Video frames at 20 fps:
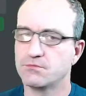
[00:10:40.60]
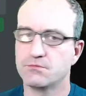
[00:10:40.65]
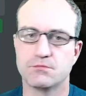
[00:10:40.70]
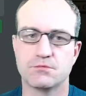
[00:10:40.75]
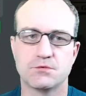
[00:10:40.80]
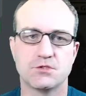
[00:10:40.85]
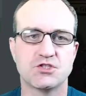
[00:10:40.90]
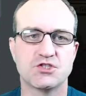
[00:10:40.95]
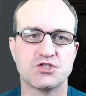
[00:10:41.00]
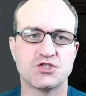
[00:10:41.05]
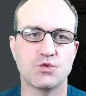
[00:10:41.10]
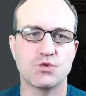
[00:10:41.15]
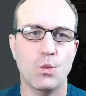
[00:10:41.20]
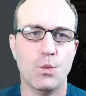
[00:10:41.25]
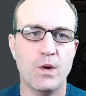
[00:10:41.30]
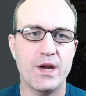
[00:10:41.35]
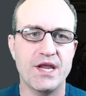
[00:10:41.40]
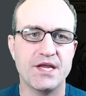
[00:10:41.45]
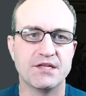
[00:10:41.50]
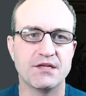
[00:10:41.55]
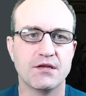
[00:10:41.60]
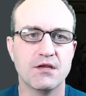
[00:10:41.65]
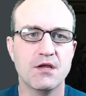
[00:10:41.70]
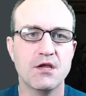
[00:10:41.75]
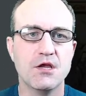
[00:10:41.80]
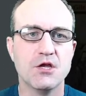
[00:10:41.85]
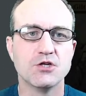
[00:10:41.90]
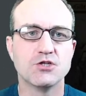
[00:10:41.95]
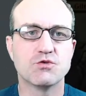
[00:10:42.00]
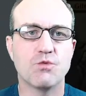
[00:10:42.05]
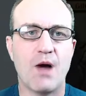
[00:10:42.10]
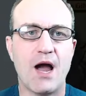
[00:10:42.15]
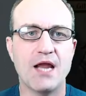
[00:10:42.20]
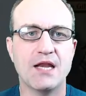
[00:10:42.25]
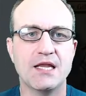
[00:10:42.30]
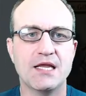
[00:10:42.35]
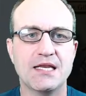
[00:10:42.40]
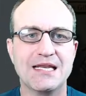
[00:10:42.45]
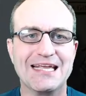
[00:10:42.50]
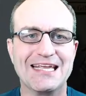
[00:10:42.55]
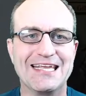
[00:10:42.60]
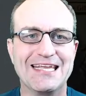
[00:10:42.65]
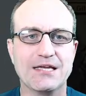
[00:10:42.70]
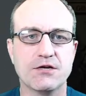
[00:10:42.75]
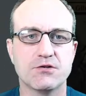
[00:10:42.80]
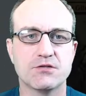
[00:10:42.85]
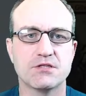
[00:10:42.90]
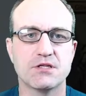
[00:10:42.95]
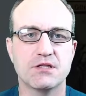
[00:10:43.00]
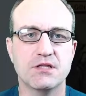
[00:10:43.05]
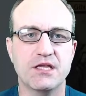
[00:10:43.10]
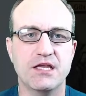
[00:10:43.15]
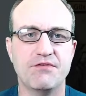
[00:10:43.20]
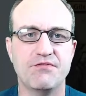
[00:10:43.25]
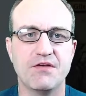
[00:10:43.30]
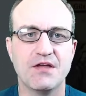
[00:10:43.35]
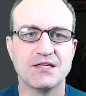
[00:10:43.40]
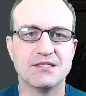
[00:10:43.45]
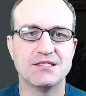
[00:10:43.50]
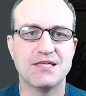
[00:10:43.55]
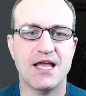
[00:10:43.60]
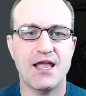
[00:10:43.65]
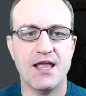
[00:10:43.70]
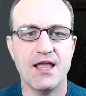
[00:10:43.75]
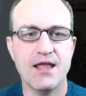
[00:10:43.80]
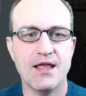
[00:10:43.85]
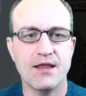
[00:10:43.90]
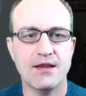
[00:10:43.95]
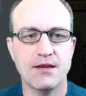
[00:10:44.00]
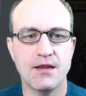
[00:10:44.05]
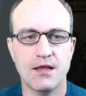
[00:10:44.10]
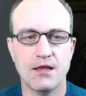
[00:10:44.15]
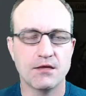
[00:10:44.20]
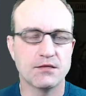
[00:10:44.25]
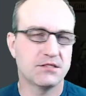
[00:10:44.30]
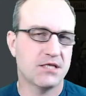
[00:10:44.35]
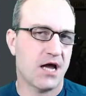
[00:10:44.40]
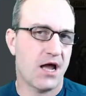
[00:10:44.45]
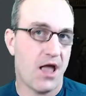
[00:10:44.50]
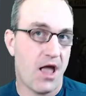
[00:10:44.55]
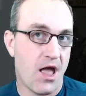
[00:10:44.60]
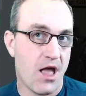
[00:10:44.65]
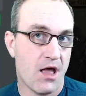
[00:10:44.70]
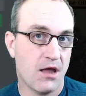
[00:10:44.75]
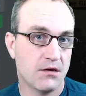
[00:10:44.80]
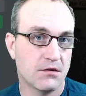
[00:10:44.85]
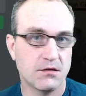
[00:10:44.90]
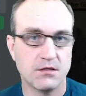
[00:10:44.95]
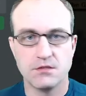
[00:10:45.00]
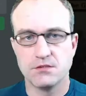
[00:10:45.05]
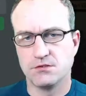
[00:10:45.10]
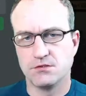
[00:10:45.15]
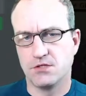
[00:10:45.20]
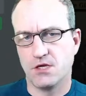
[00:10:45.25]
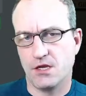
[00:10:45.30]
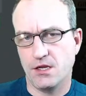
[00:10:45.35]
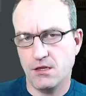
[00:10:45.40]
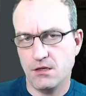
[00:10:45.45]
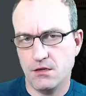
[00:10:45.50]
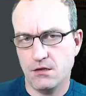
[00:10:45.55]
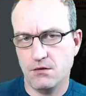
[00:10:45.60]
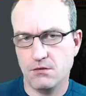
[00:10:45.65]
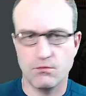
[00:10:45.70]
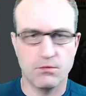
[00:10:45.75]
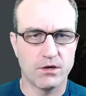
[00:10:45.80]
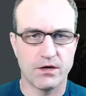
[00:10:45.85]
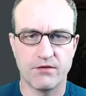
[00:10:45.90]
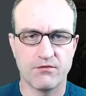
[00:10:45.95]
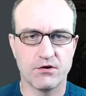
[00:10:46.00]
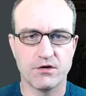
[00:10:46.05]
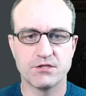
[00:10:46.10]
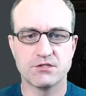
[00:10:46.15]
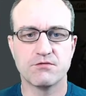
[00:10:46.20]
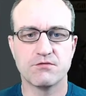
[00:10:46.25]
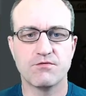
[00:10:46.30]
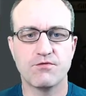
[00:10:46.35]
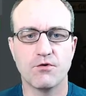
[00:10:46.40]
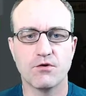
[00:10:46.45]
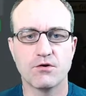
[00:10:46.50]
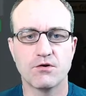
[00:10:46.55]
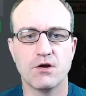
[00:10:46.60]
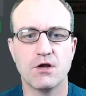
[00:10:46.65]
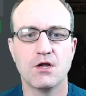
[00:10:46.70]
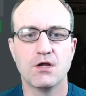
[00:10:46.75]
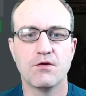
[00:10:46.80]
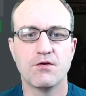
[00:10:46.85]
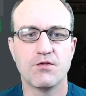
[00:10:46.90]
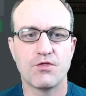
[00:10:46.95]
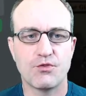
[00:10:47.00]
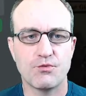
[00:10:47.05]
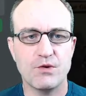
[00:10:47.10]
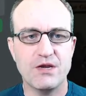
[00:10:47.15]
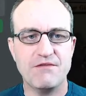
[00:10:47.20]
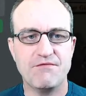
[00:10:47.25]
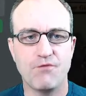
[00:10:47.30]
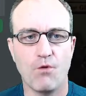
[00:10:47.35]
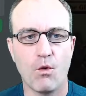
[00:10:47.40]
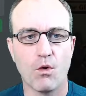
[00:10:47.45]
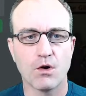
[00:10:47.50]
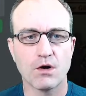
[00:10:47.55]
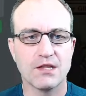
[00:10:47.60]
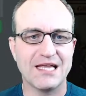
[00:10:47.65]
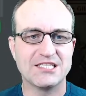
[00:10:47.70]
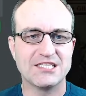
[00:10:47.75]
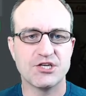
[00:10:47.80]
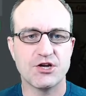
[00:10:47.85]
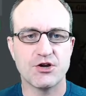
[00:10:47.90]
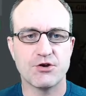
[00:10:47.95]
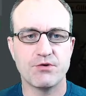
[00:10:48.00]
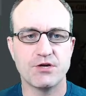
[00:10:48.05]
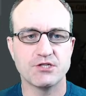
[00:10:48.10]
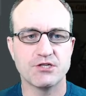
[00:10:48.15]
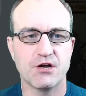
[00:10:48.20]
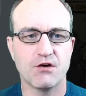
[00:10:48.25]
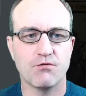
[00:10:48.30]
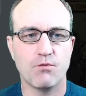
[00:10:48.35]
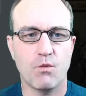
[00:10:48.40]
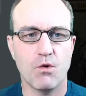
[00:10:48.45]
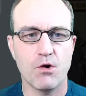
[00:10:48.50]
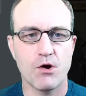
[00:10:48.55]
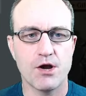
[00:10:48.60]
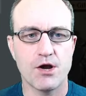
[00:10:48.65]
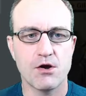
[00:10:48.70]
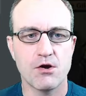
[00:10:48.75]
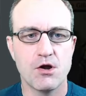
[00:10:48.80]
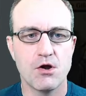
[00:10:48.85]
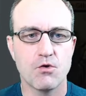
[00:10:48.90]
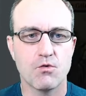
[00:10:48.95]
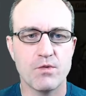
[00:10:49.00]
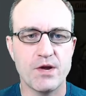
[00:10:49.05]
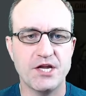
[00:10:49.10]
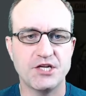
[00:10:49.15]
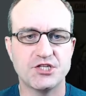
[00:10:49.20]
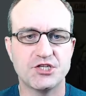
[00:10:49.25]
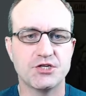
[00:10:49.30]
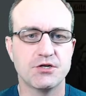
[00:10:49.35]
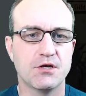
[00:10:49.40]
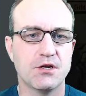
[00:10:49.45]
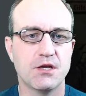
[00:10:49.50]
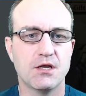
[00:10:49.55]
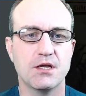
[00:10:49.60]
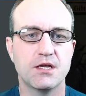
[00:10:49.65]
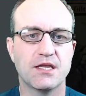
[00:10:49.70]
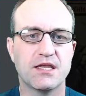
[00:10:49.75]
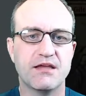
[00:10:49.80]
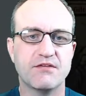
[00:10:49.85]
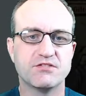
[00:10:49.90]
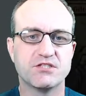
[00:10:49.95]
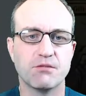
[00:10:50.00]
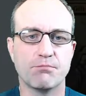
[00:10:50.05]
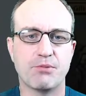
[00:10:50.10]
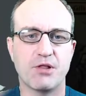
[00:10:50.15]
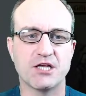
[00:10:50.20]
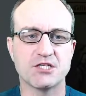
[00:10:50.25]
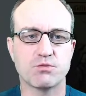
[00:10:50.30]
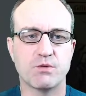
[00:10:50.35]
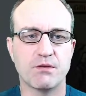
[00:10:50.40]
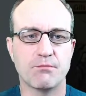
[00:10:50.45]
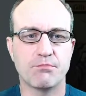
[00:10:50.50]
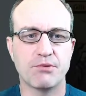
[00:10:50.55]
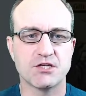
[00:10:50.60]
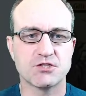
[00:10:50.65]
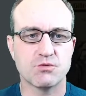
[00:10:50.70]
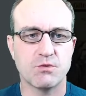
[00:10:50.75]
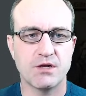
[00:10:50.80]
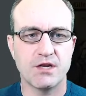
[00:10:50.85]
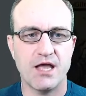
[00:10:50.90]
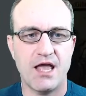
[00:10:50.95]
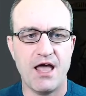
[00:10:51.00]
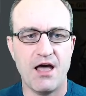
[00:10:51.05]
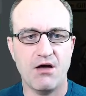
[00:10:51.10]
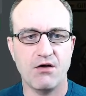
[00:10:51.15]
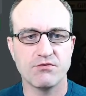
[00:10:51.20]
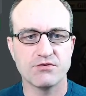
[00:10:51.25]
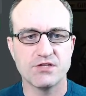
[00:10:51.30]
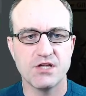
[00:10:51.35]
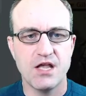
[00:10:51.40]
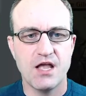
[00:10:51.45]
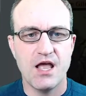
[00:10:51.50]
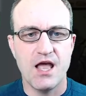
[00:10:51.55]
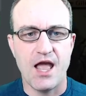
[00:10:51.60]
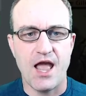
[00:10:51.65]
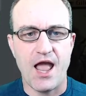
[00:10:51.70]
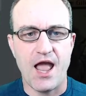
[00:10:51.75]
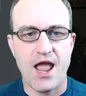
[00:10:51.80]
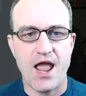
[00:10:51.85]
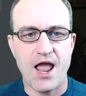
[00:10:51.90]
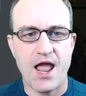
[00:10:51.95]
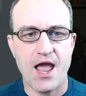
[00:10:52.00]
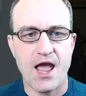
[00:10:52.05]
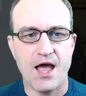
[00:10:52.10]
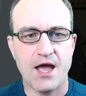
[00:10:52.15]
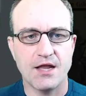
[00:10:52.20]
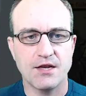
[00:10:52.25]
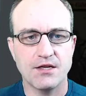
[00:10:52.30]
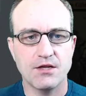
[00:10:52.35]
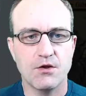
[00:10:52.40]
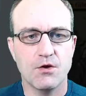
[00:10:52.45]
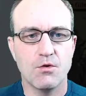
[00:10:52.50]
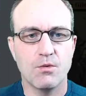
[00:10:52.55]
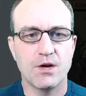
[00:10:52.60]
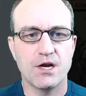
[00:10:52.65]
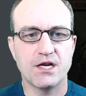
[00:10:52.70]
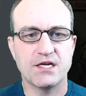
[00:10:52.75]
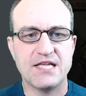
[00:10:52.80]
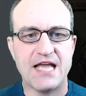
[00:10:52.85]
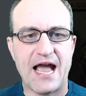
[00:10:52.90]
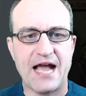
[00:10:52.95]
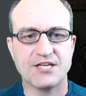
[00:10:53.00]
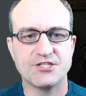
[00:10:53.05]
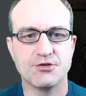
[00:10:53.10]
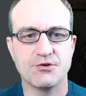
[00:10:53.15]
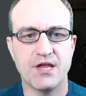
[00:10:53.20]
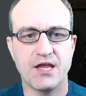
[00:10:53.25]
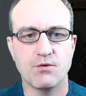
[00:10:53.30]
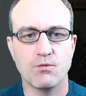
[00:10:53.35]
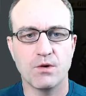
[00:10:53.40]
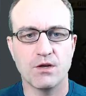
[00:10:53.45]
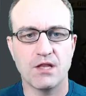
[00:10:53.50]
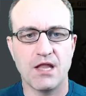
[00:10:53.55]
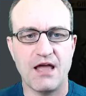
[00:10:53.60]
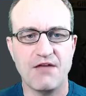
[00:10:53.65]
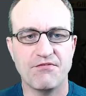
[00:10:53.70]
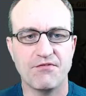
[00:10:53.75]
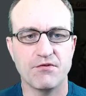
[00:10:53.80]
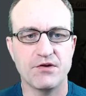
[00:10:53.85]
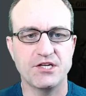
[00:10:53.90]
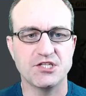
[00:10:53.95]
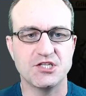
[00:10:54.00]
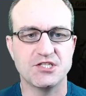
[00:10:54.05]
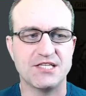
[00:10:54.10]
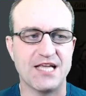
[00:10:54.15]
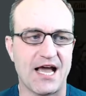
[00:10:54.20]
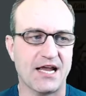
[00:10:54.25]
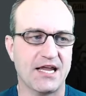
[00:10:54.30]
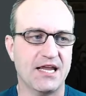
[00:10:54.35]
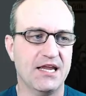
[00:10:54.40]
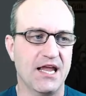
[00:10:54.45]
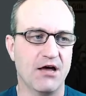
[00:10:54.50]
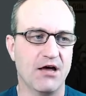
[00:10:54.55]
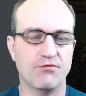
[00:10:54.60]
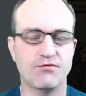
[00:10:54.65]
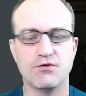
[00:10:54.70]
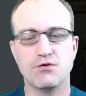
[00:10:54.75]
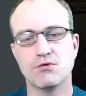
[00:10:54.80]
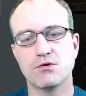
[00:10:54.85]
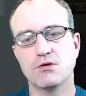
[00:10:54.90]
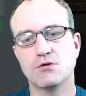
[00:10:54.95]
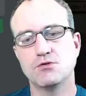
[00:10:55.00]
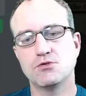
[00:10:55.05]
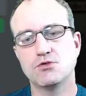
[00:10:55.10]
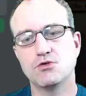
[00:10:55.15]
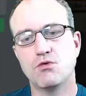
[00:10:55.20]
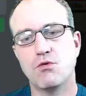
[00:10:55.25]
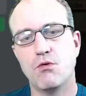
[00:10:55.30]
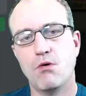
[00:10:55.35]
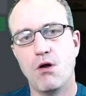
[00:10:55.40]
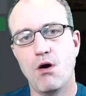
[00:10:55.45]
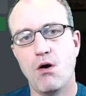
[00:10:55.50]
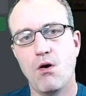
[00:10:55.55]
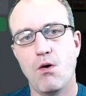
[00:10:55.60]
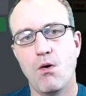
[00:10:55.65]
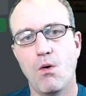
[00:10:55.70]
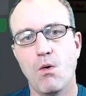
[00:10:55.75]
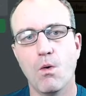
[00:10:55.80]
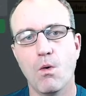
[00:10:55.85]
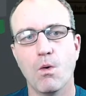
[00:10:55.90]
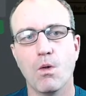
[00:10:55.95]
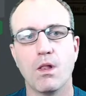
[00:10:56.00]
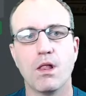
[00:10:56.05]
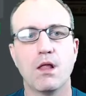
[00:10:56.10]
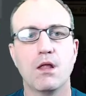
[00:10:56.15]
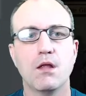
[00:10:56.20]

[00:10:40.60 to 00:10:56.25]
Sweet. Dwynen, Gilt-Leaf, Diane, whatever it is. 4/3/4 legendary creature elf warrior. Reach gives the +1/+1 to elves, and when it attacks, you gain 1 life for each attacking elf you control.